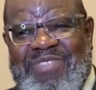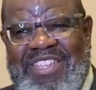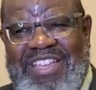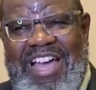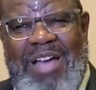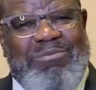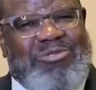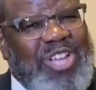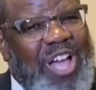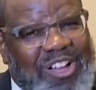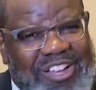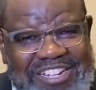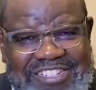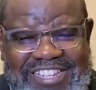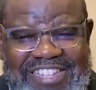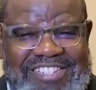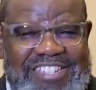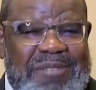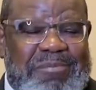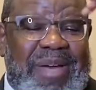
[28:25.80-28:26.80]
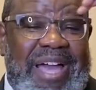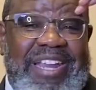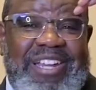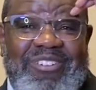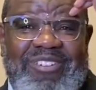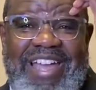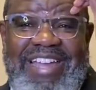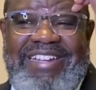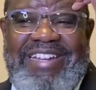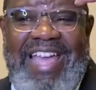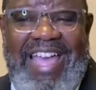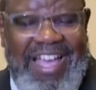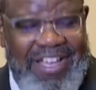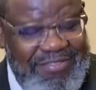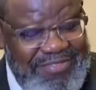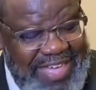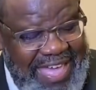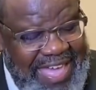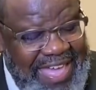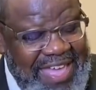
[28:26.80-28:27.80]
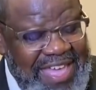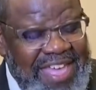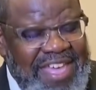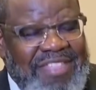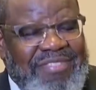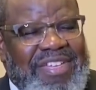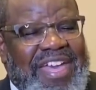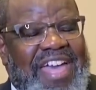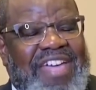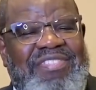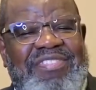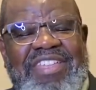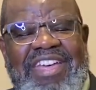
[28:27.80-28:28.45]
I'm talking to somebody right now that that